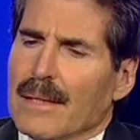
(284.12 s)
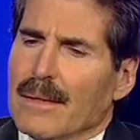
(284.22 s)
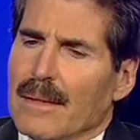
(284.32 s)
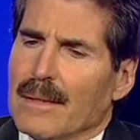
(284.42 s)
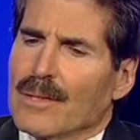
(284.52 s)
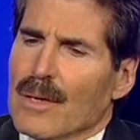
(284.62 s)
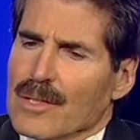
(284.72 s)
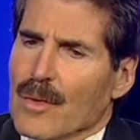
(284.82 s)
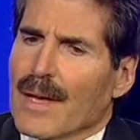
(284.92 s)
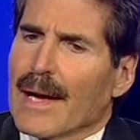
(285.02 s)
It's
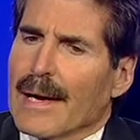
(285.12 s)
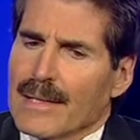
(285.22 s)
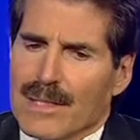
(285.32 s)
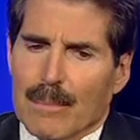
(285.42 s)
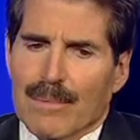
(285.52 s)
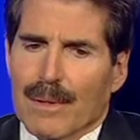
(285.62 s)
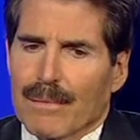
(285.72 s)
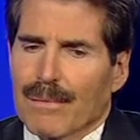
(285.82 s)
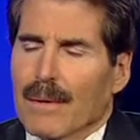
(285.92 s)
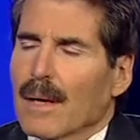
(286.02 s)
also the concept
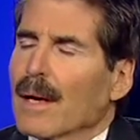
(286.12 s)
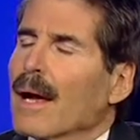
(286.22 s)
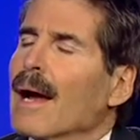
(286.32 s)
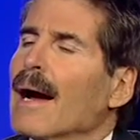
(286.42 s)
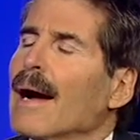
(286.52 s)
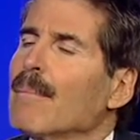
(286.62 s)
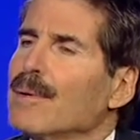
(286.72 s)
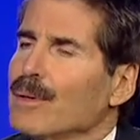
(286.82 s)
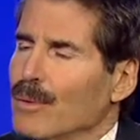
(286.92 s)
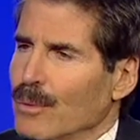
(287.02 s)
of
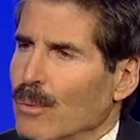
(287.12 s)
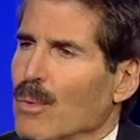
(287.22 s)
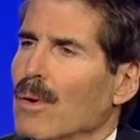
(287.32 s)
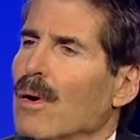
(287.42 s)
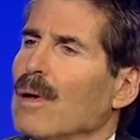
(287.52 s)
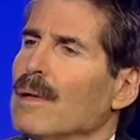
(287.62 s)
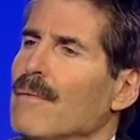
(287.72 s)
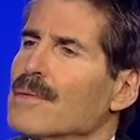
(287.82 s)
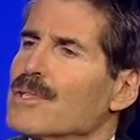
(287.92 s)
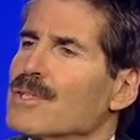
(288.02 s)
commune. We're all in
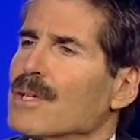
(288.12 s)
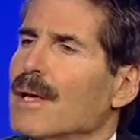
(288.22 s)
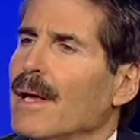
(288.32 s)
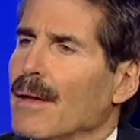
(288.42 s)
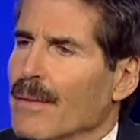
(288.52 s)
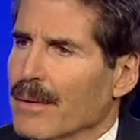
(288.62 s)
this together.